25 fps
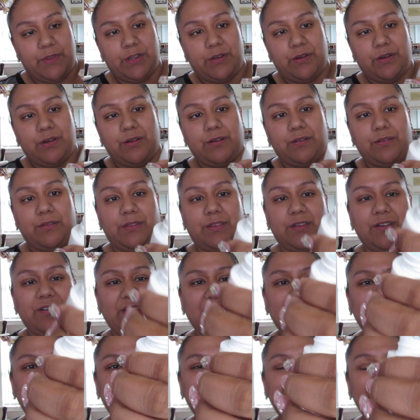there there
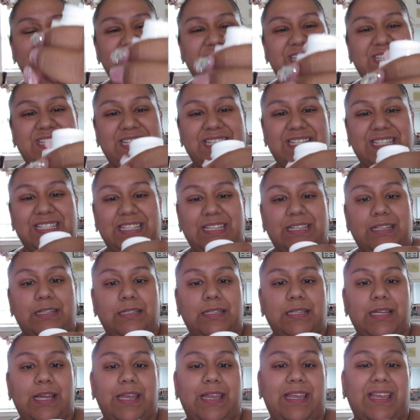is a
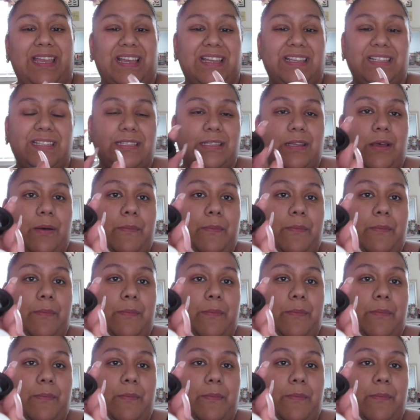decent, I guess,